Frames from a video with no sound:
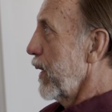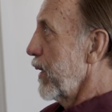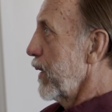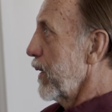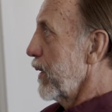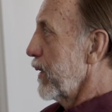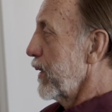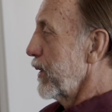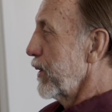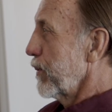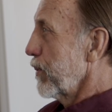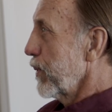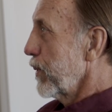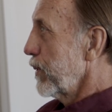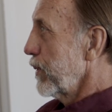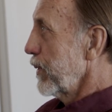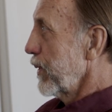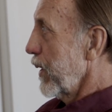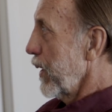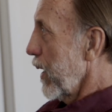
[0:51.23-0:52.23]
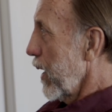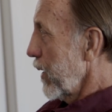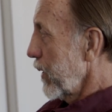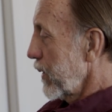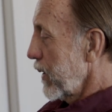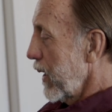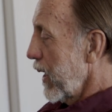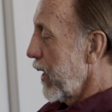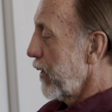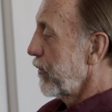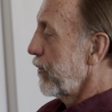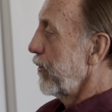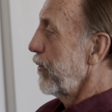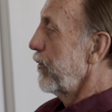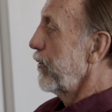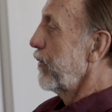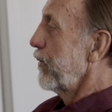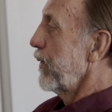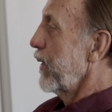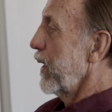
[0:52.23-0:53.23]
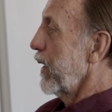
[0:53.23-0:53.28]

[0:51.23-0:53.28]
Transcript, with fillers: enrolled in art classes,